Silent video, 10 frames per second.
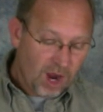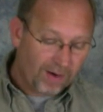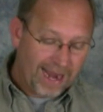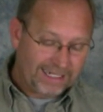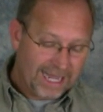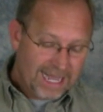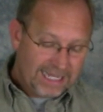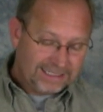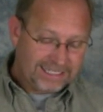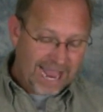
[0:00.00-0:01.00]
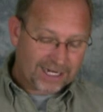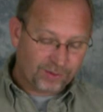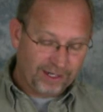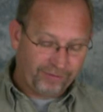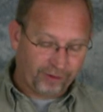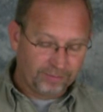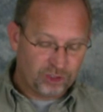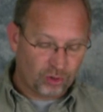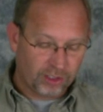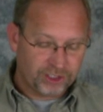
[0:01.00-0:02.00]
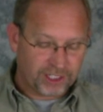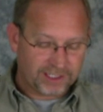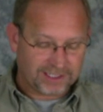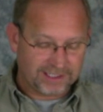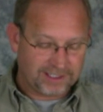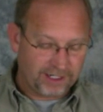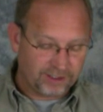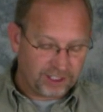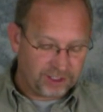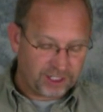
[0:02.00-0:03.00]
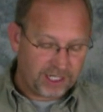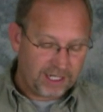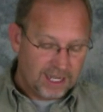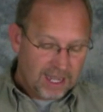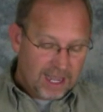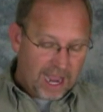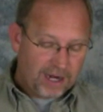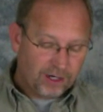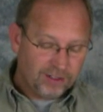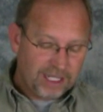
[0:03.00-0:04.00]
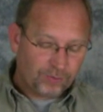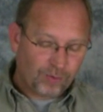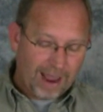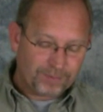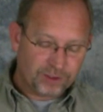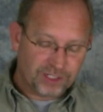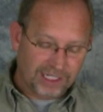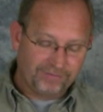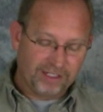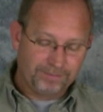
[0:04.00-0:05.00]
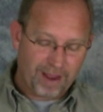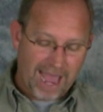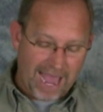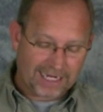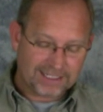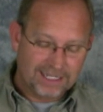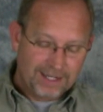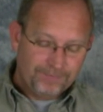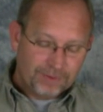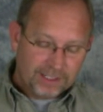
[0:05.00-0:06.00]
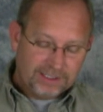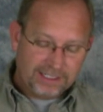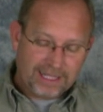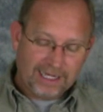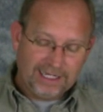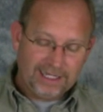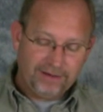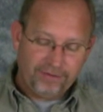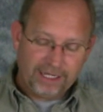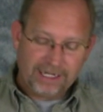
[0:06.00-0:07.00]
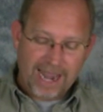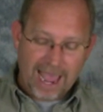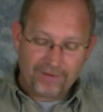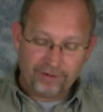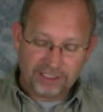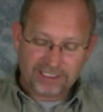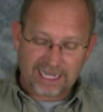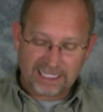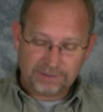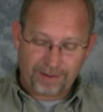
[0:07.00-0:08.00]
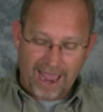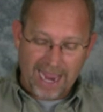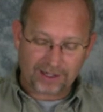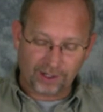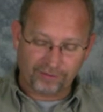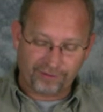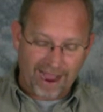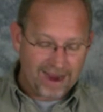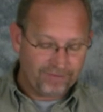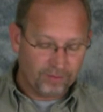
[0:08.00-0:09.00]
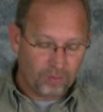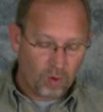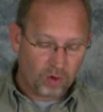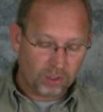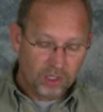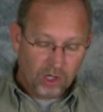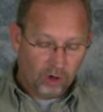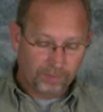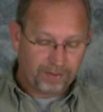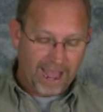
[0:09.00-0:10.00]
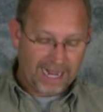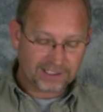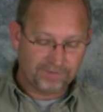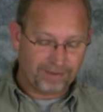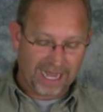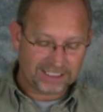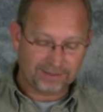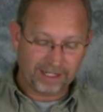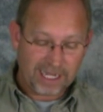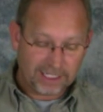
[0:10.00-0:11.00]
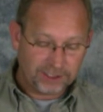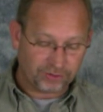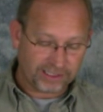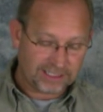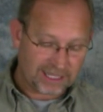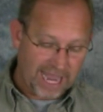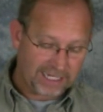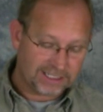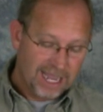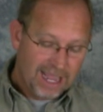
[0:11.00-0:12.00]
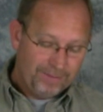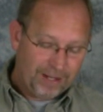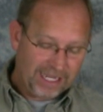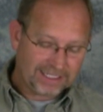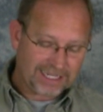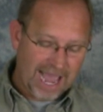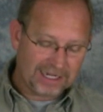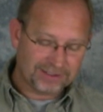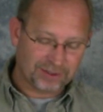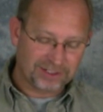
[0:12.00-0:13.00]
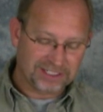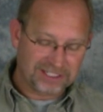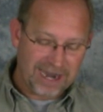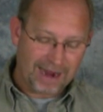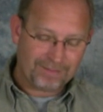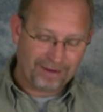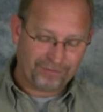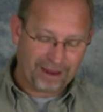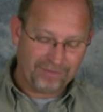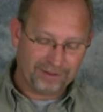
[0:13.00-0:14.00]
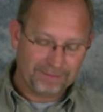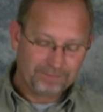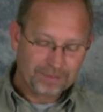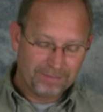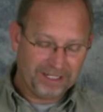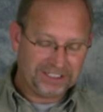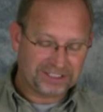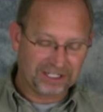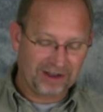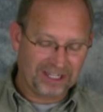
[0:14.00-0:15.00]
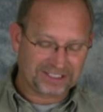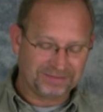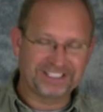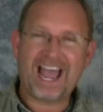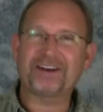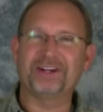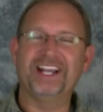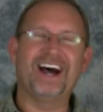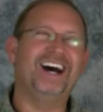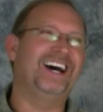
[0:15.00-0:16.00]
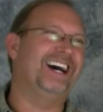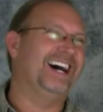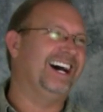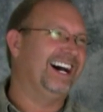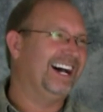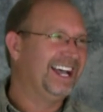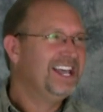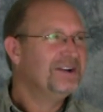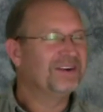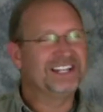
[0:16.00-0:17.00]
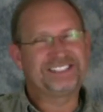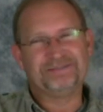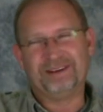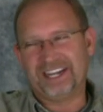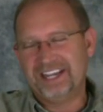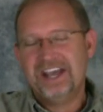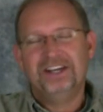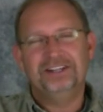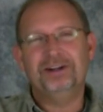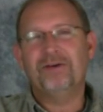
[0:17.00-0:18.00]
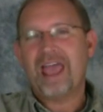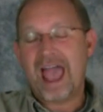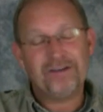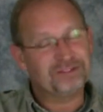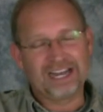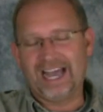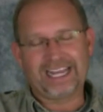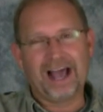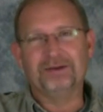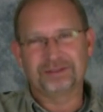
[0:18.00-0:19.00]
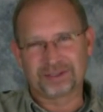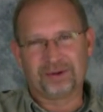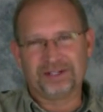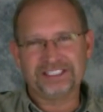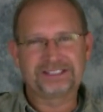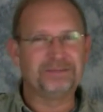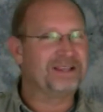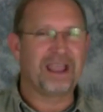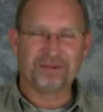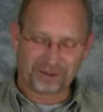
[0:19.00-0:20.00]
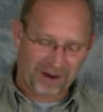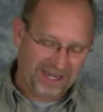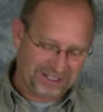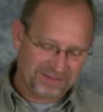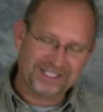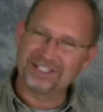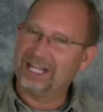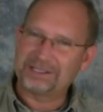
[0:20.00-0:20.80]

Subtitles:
All right, Zachary from Georgia says, dear DG, I heard that raptors lived in packs. Did they live in an average-sized pack or five or more or packs of possibly hundreds? Thanks. P.S. Allosaurus is not my favorite, but he's still awesome. Zachary, well, listen, buddy, you don't have to like Allosaurus to be able to write to me, so